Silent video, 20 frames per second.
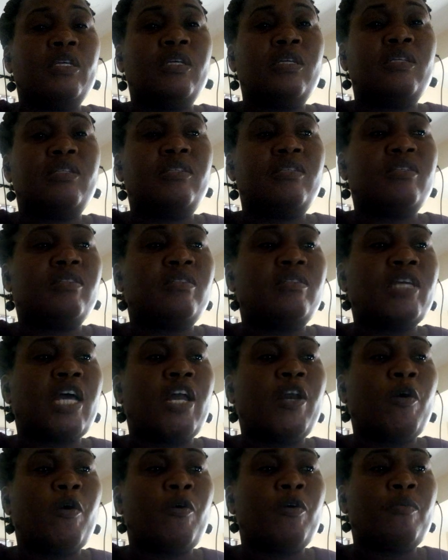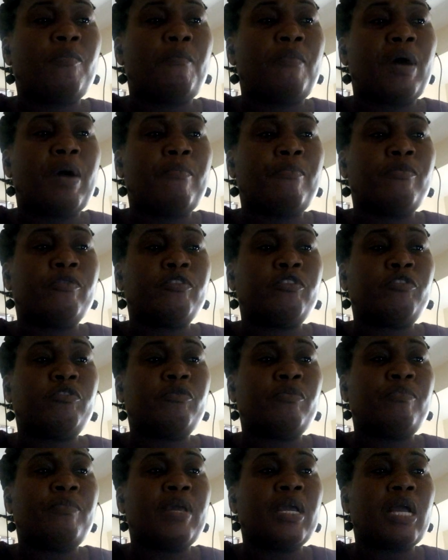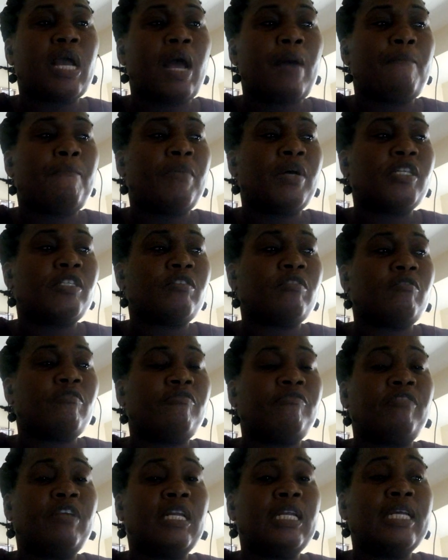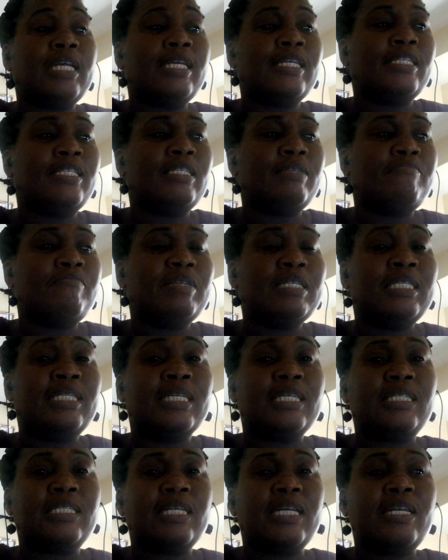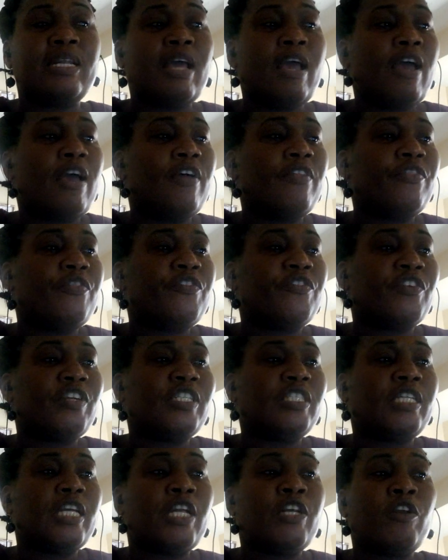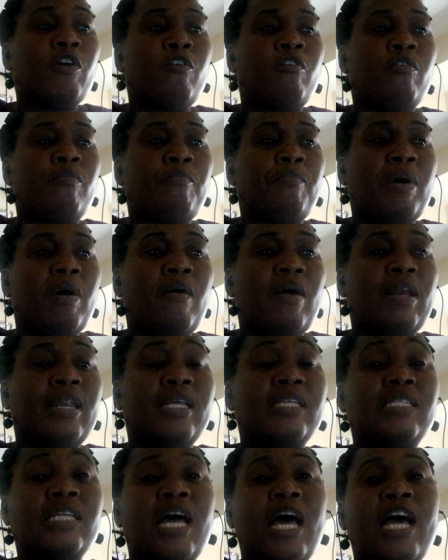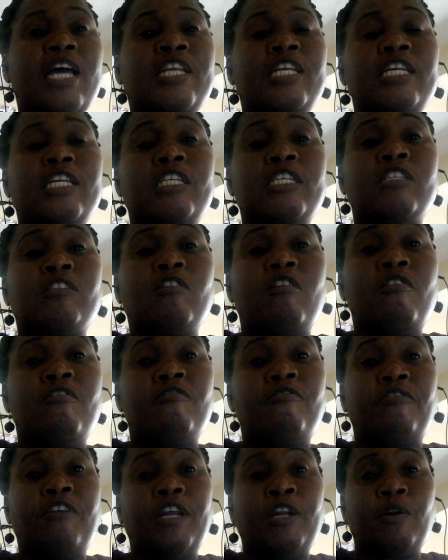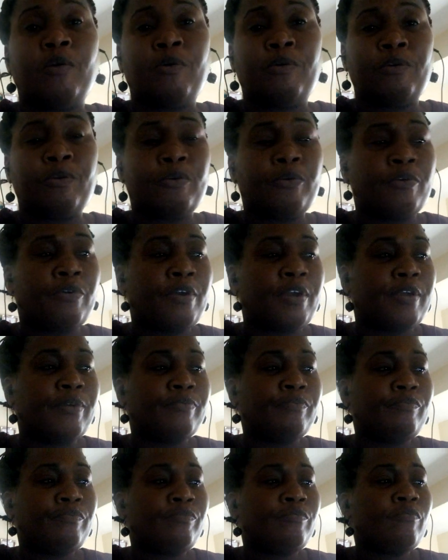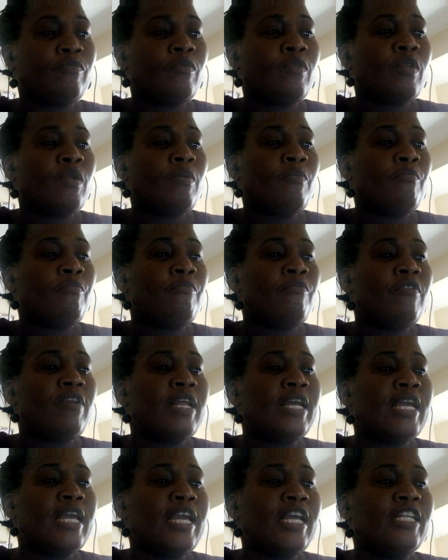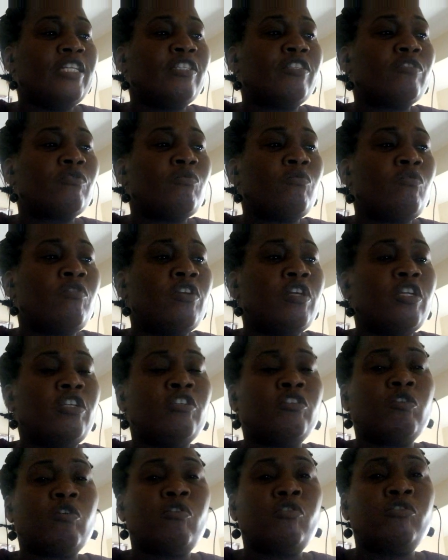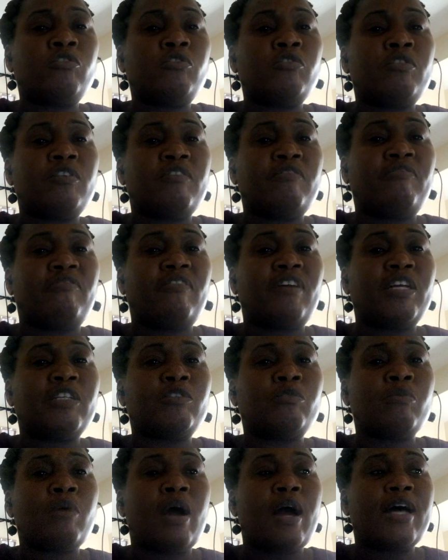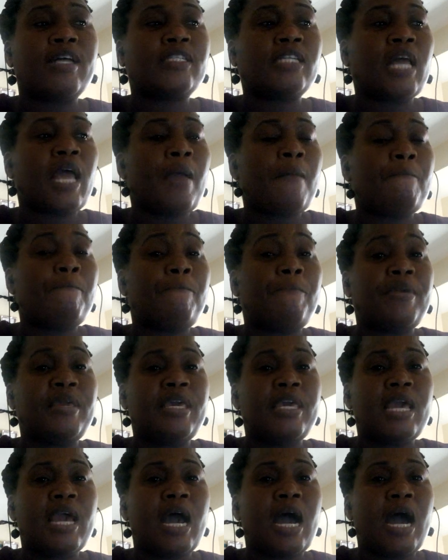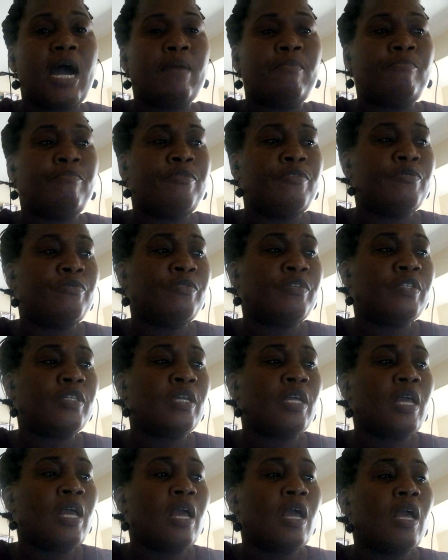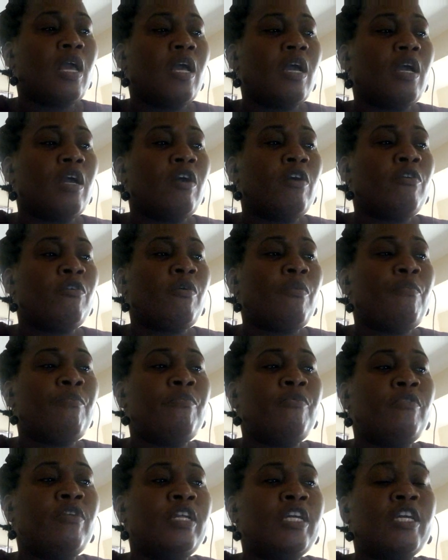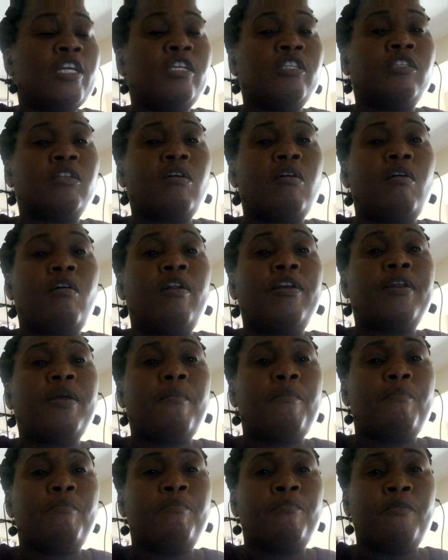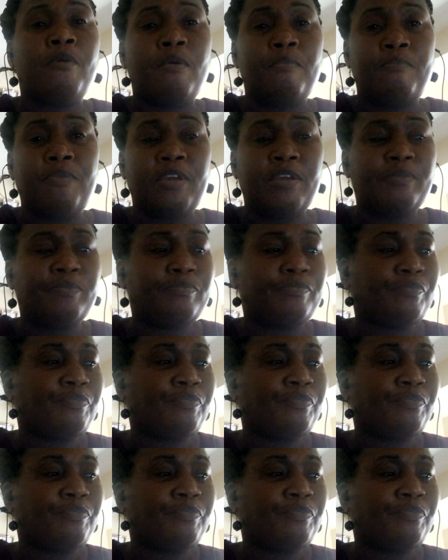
It is done on purpose to make a person feel intimidated, threatened, or powerless and is often ongoing. Bullying in school is also referred to as peer abuse. Group bullying is called mobbing.